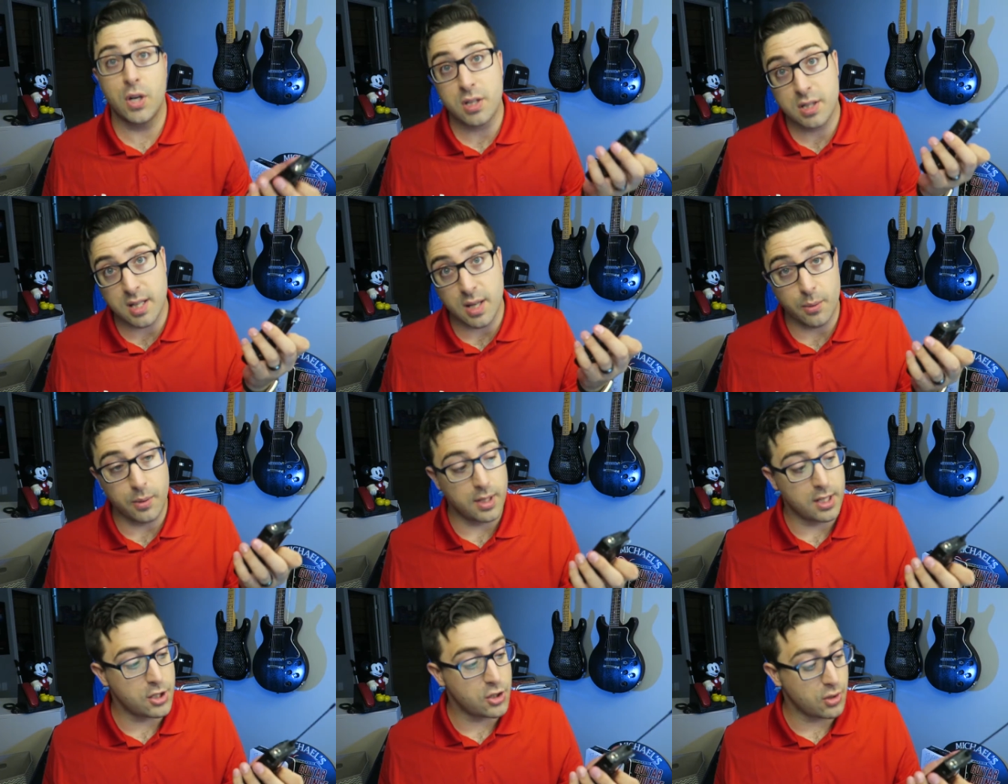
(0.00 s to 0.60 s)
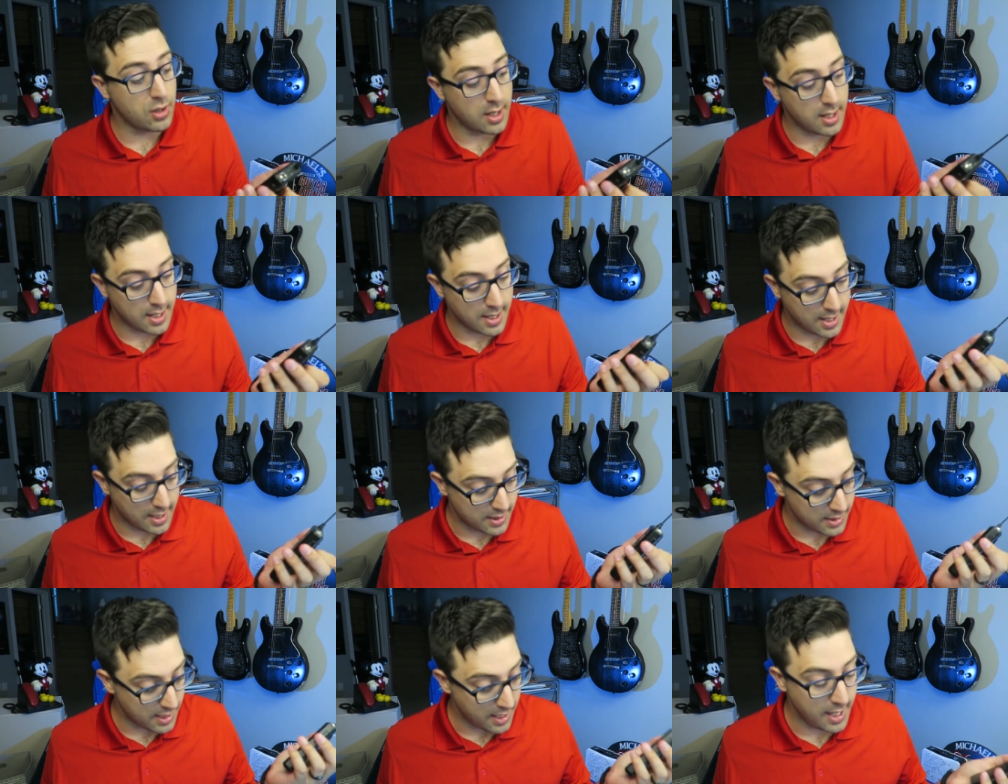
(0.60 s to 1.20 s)
first I wanna
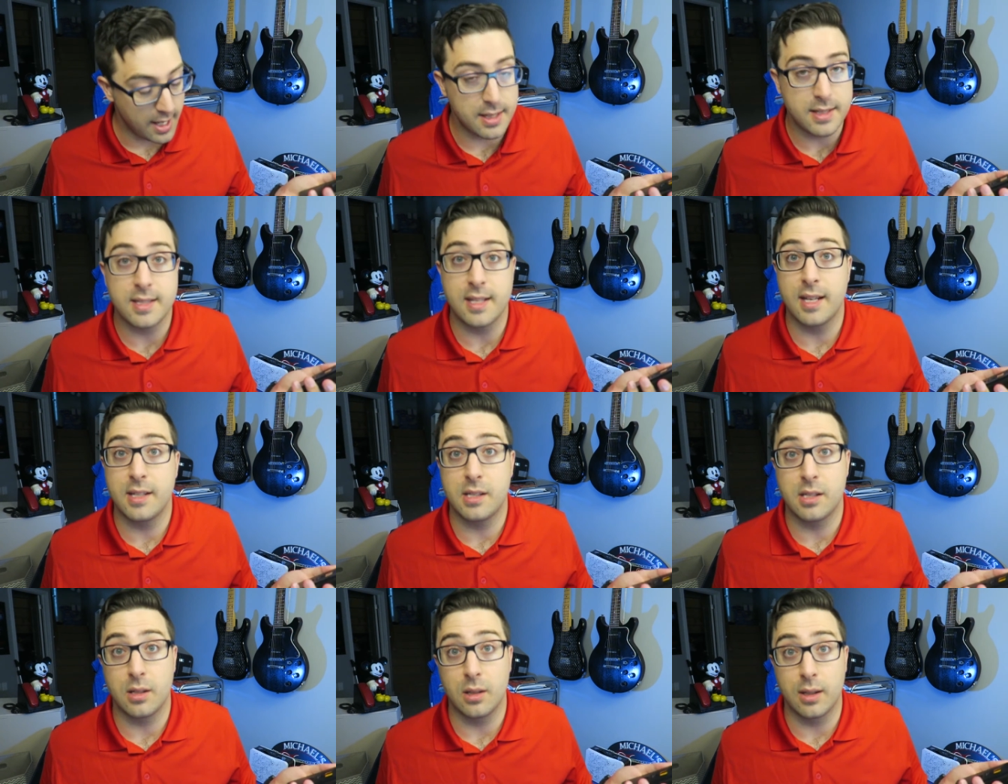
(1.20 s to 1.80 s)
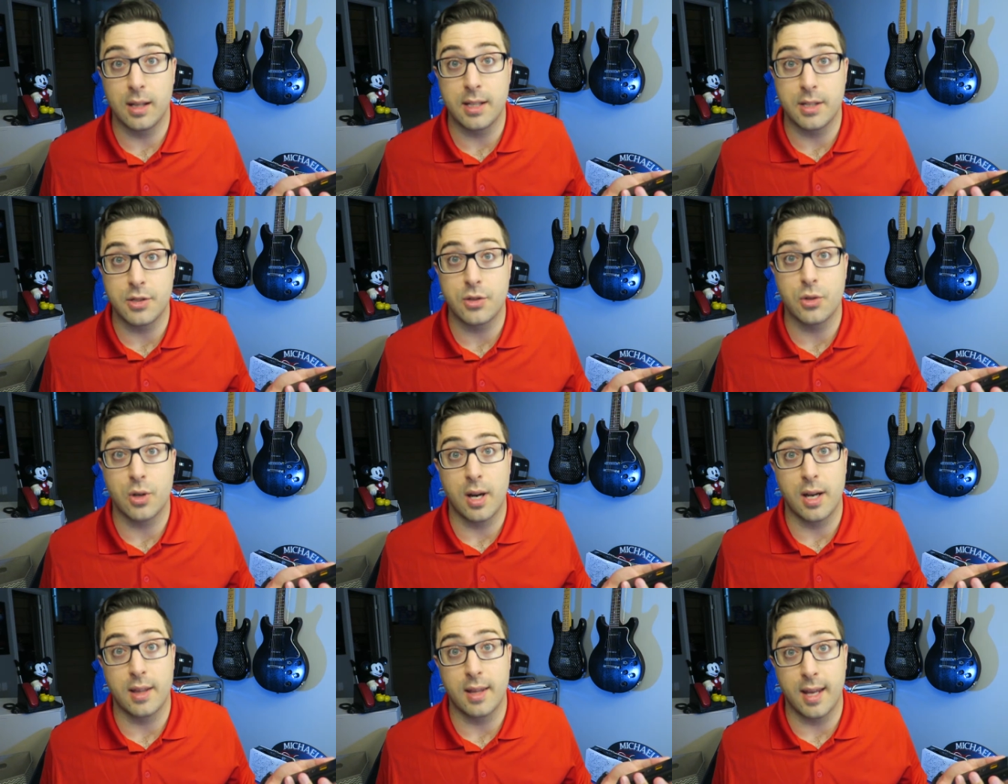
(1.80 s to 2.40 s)
try the headset, so let's
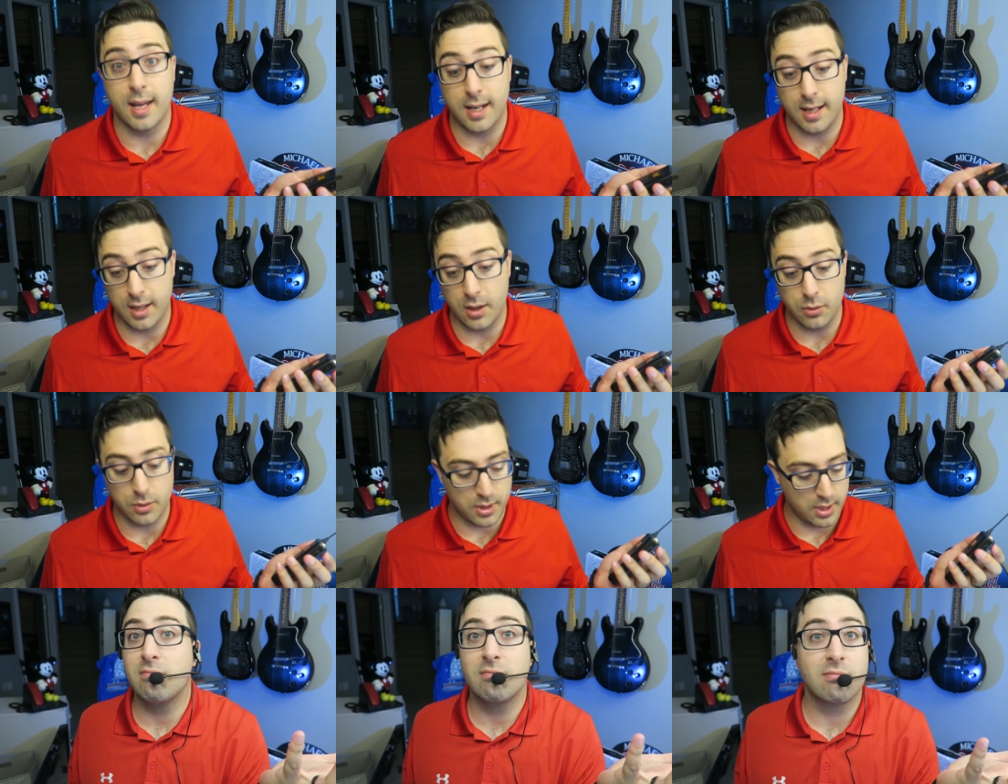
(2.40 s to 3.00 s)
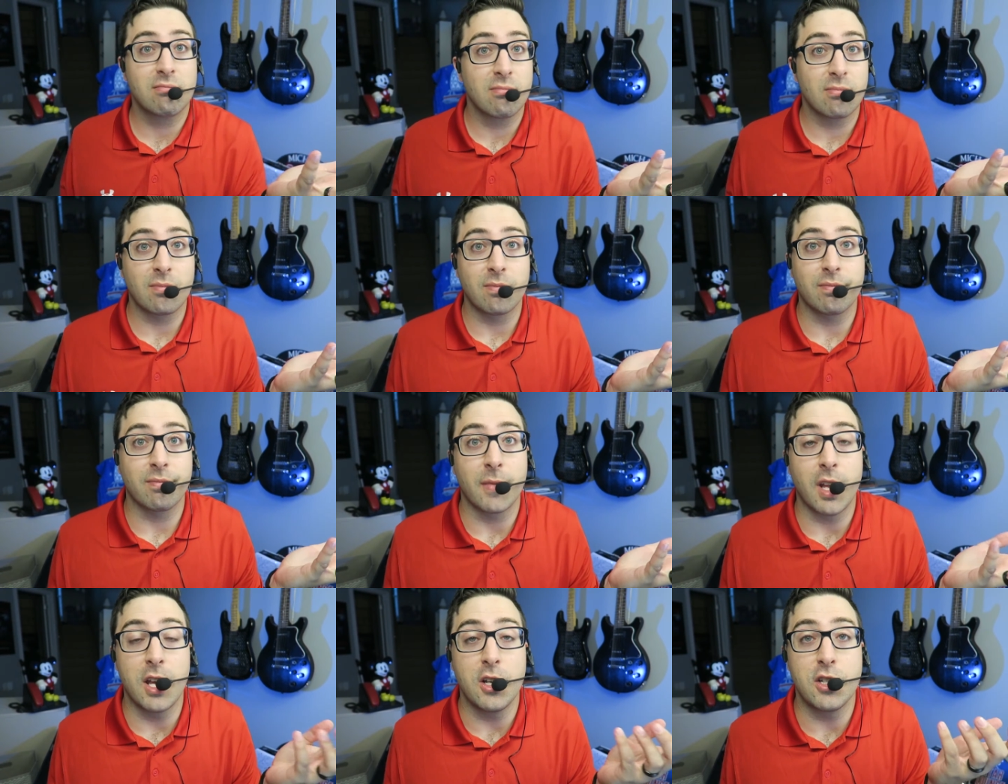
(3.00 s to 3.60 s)
try that out.
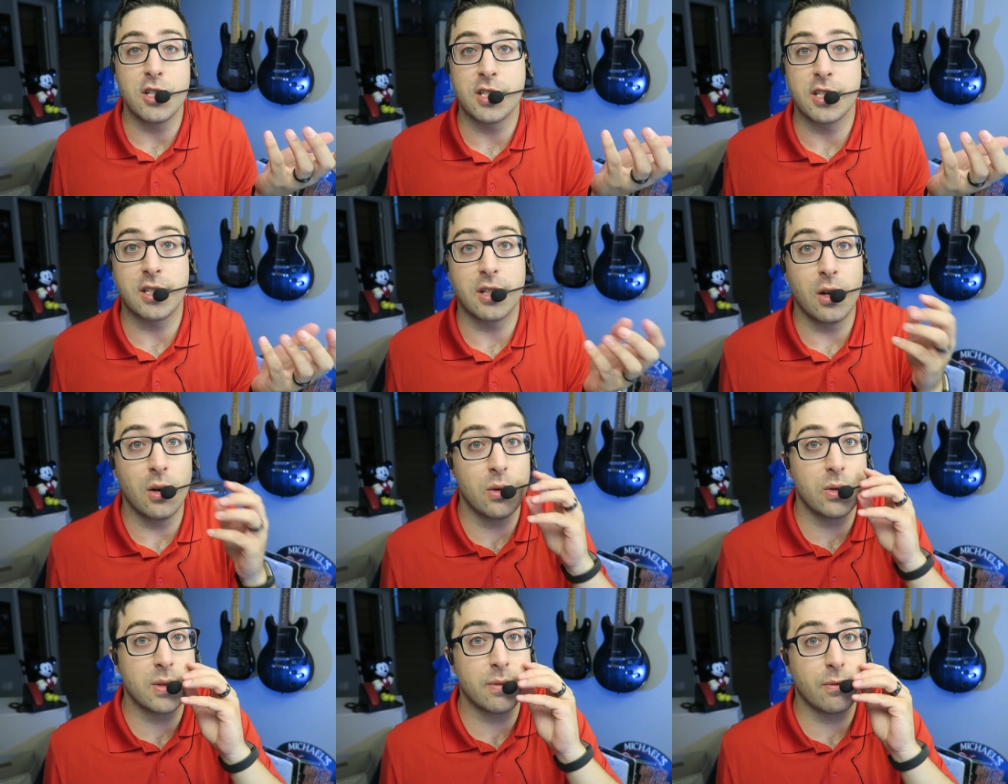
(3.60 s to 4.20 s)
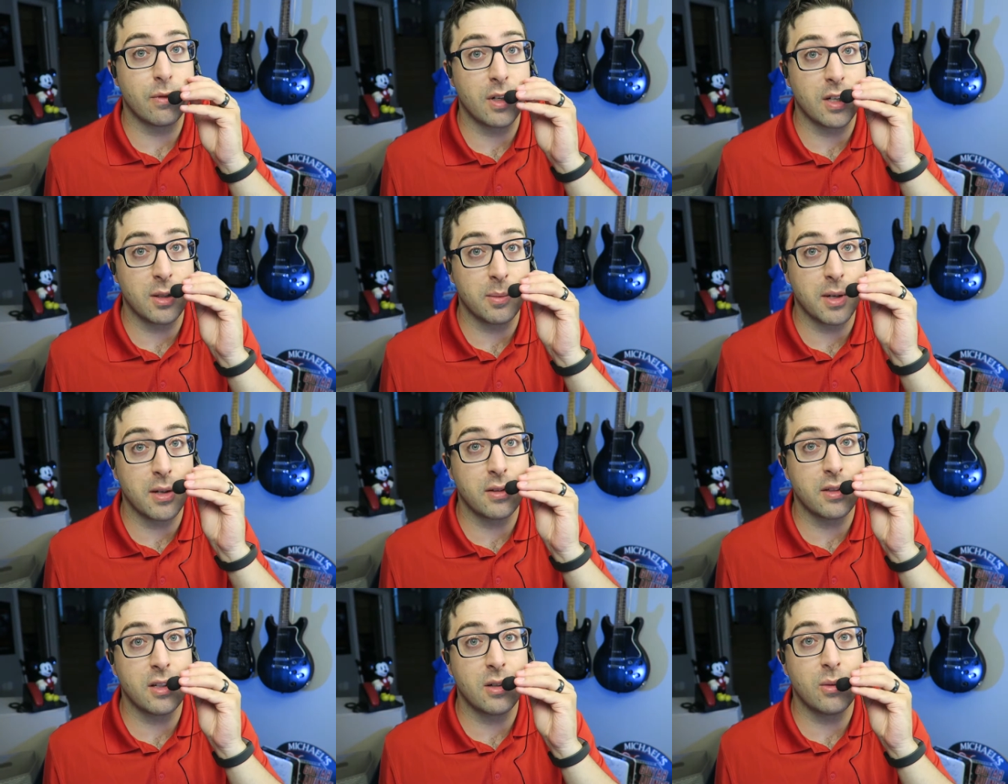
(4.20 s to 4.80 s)
It just goes in front of your
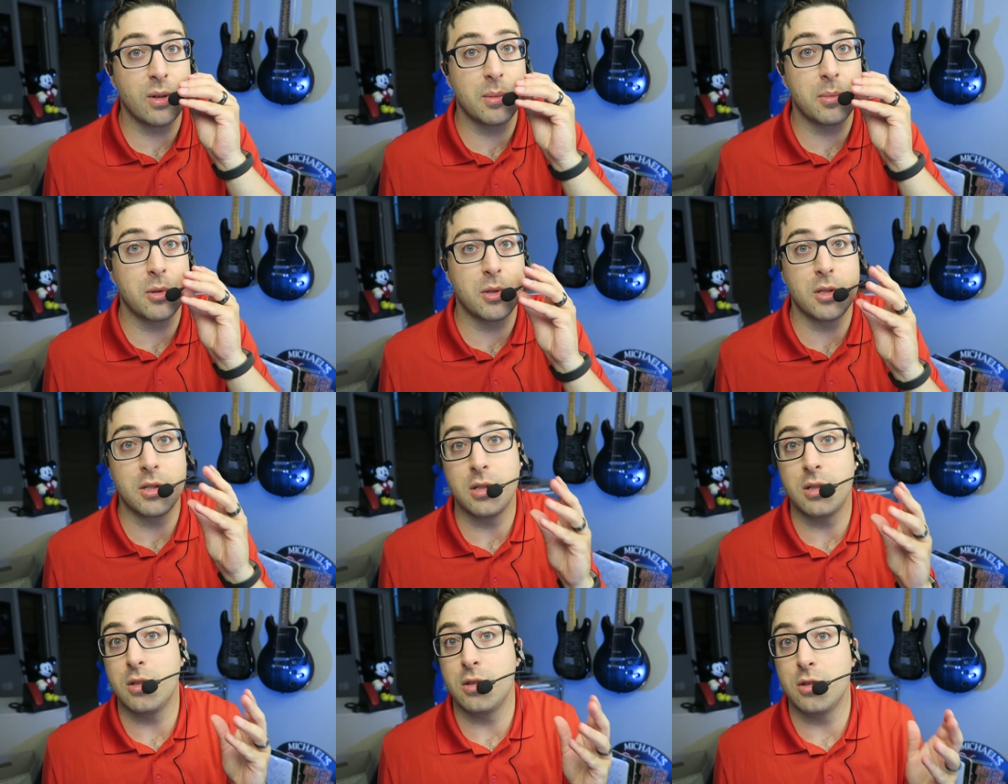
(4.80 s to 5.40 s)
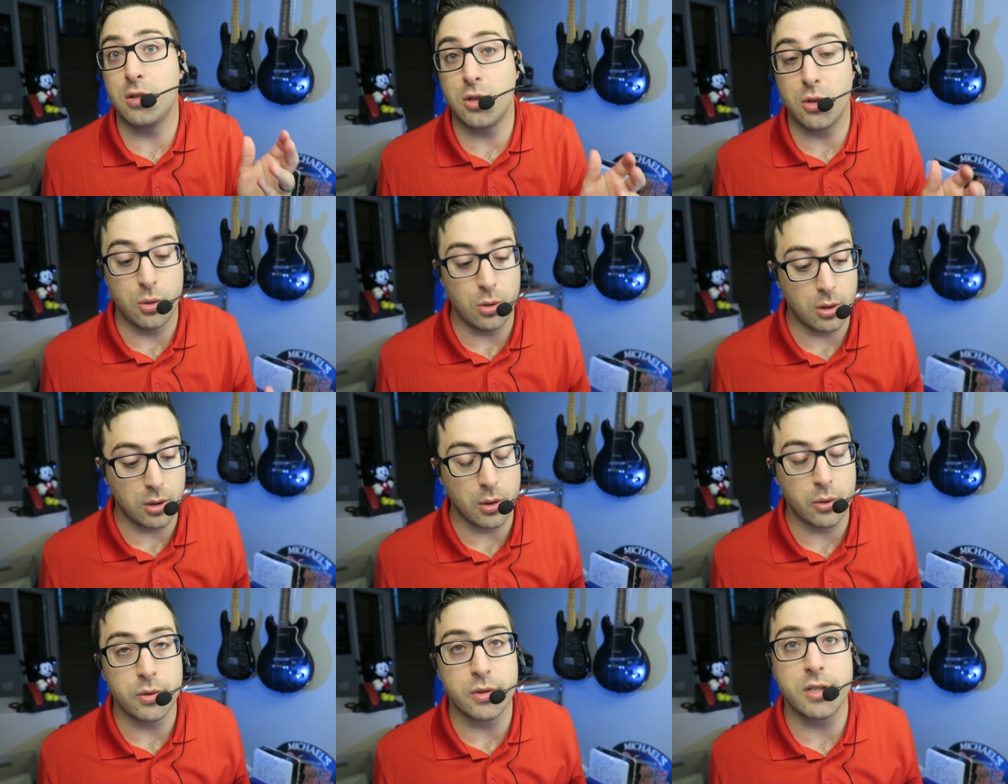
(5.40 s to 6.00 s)
mouth. You don't wanna put too
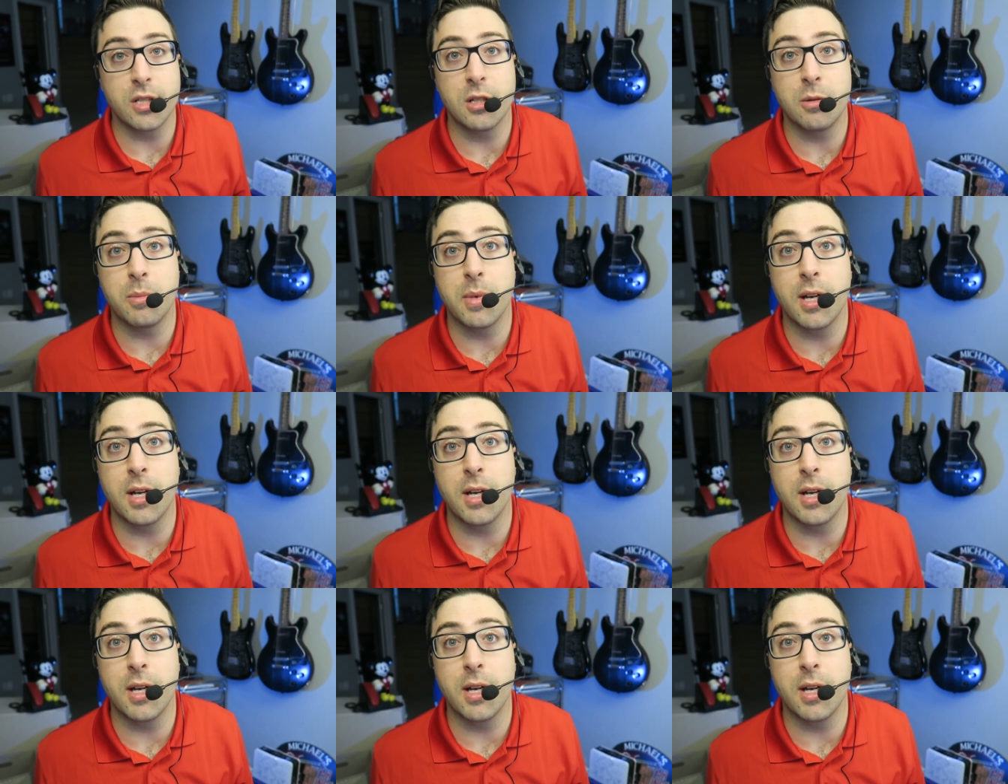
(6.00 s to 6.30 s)
close to your